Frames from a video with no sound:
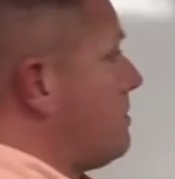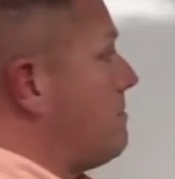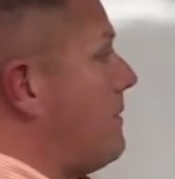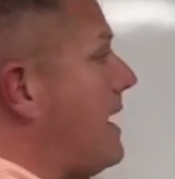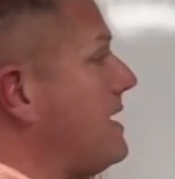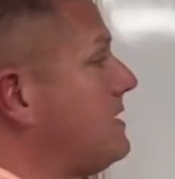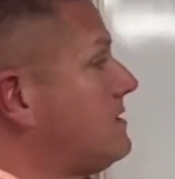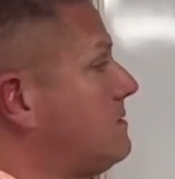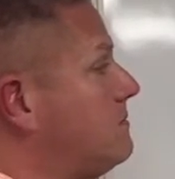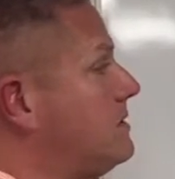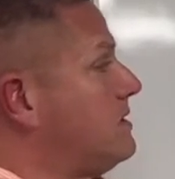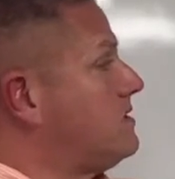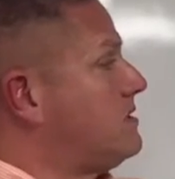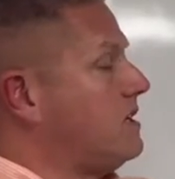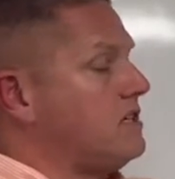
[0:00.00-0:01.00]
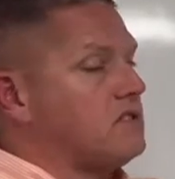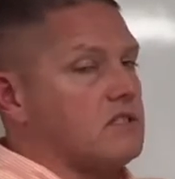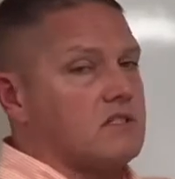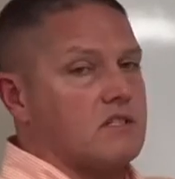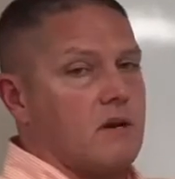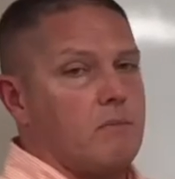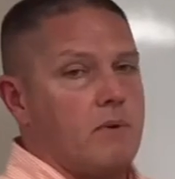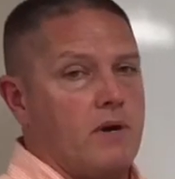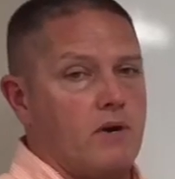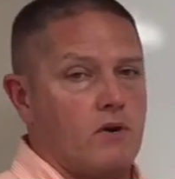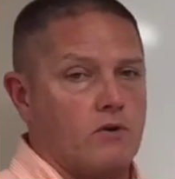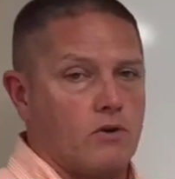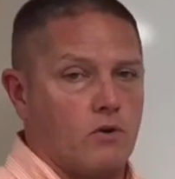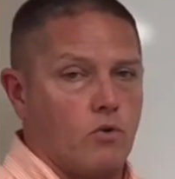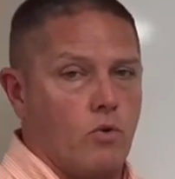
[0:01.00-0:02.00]
we make some decisions up here
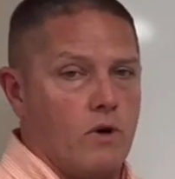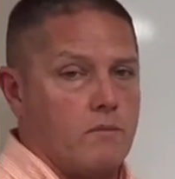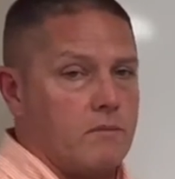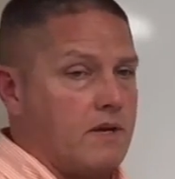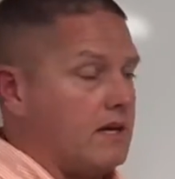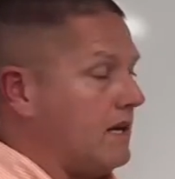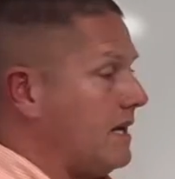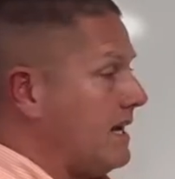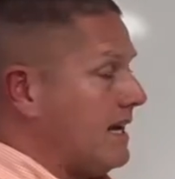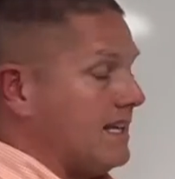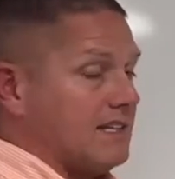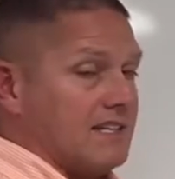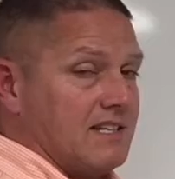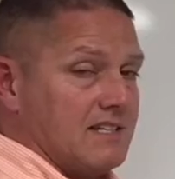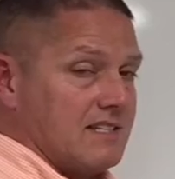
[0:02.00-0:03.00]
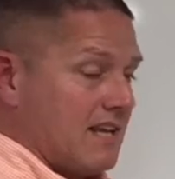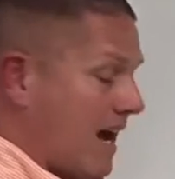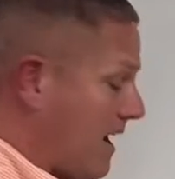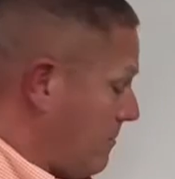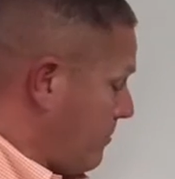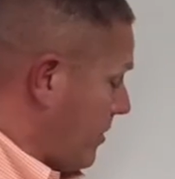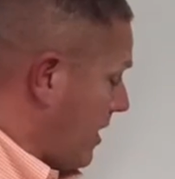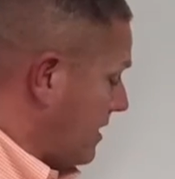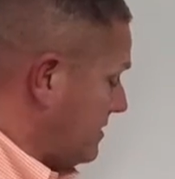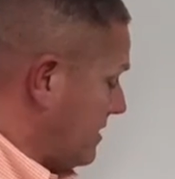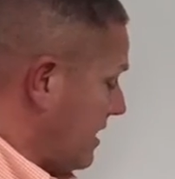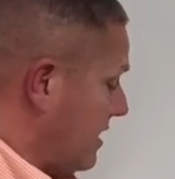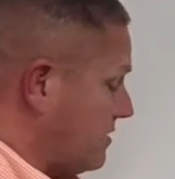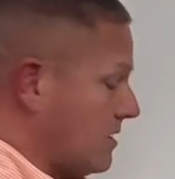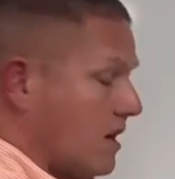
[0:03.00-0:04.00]
on equipment in the design
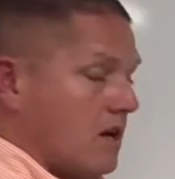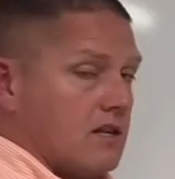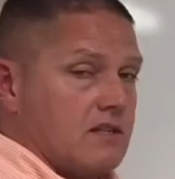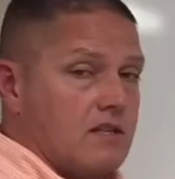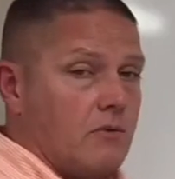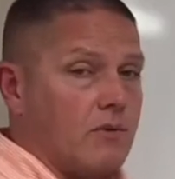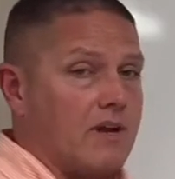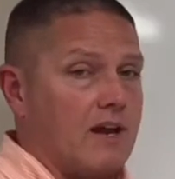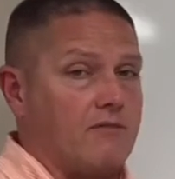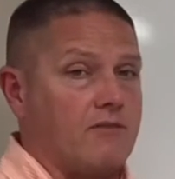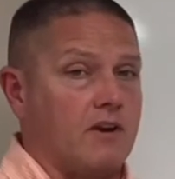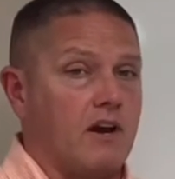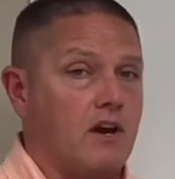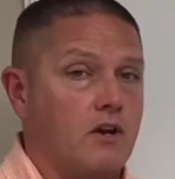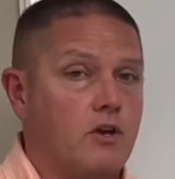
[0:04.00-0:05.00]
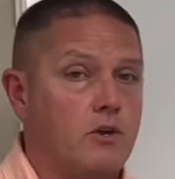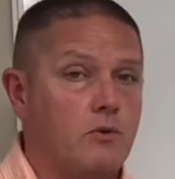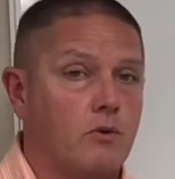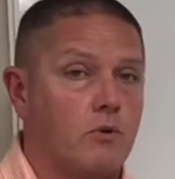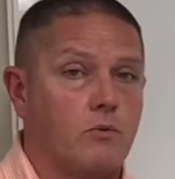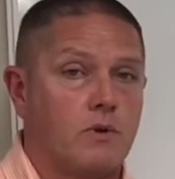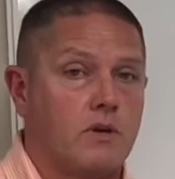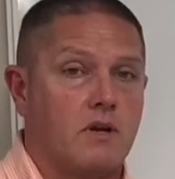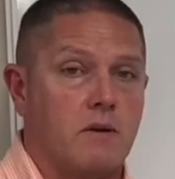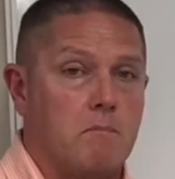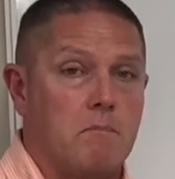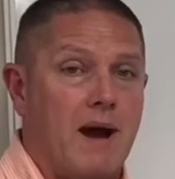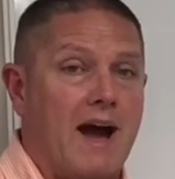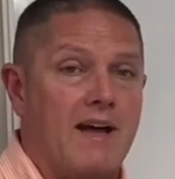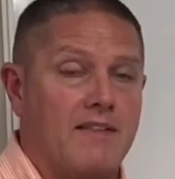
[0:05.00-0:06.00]
process, then we got to figure out who are we going to
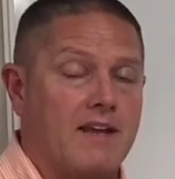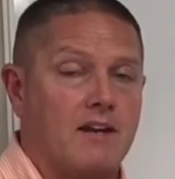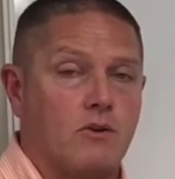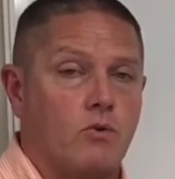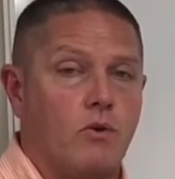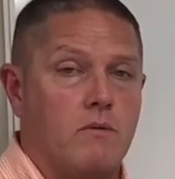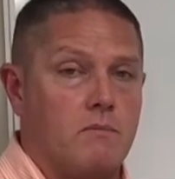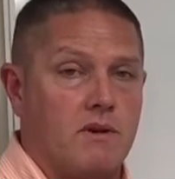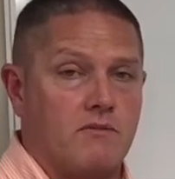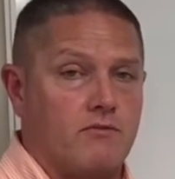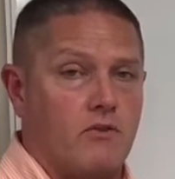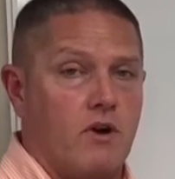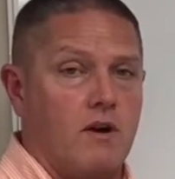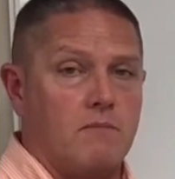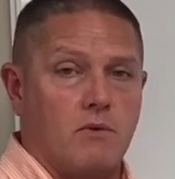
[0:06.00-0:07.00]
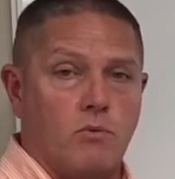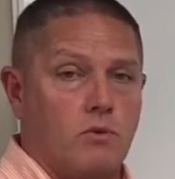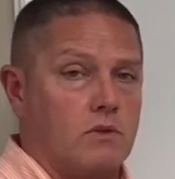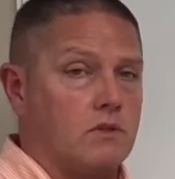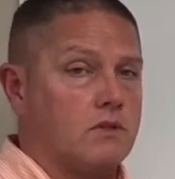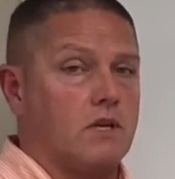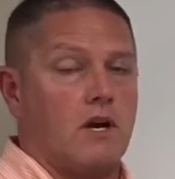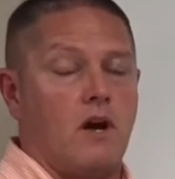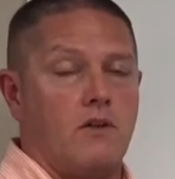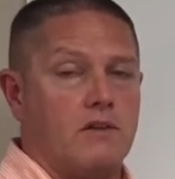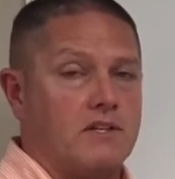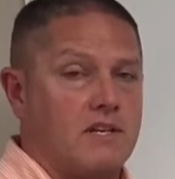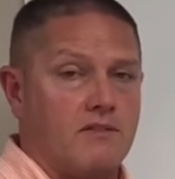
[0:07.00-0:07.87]
buy that equipment from, and we'll look at all the